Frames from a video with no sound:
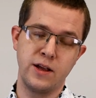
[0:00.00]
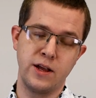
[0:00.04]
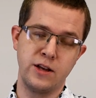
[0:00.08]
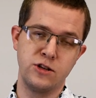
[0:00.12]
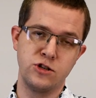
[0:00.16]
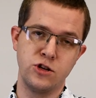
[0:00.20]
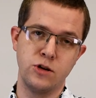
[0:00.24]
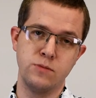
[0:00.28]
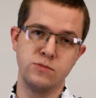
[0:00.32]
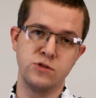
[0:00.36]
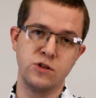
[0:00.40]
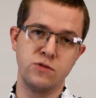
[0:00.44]

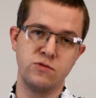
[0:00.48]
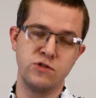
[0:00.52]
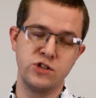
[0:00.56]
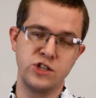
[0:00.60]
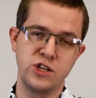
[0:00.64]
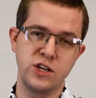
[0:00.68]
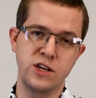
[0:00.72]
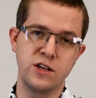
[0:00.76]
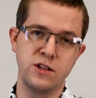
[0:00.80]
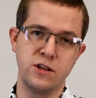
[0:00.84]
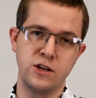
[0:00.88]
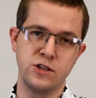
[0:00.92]
in terms of the
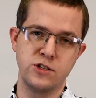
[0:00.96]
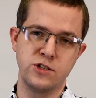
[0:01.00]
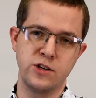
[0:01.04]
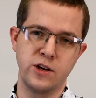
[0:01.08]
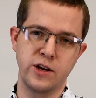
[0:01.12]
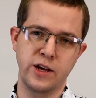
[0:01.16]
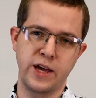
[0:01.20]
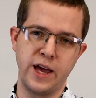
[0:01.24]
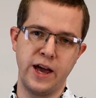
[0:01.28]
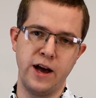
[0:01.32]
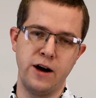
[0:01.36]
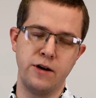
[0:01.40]

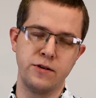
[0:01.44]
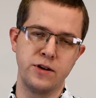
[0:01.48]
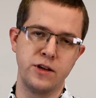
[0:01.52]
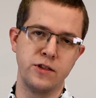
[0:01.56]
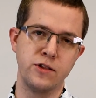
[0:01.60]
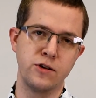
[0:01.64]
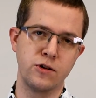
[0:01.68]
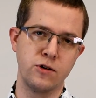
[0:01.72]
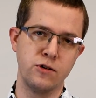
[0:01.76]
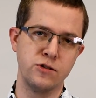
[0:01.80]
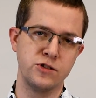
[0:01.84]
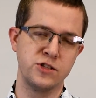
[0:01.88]
reticulocyte count
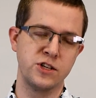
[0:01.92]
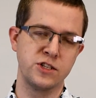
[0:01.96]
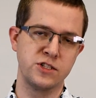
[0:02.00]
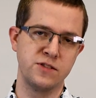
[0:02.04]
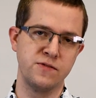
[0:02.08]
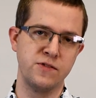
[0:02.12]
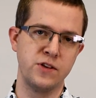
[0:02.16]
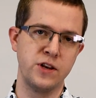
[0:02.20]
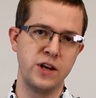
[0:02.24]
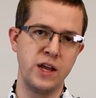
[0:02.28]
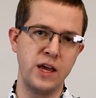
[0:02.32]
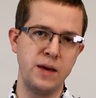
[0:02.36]
in the
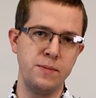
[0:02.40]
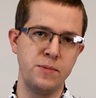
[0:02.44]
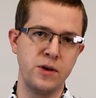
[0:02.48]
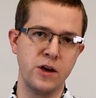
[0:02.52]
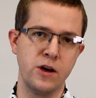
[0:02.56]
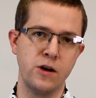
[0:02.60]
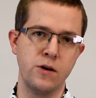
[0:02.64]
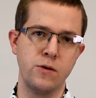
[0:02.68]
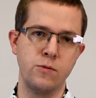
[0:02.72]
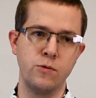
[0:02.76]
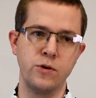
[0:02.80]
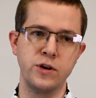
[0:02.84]
context of anemia,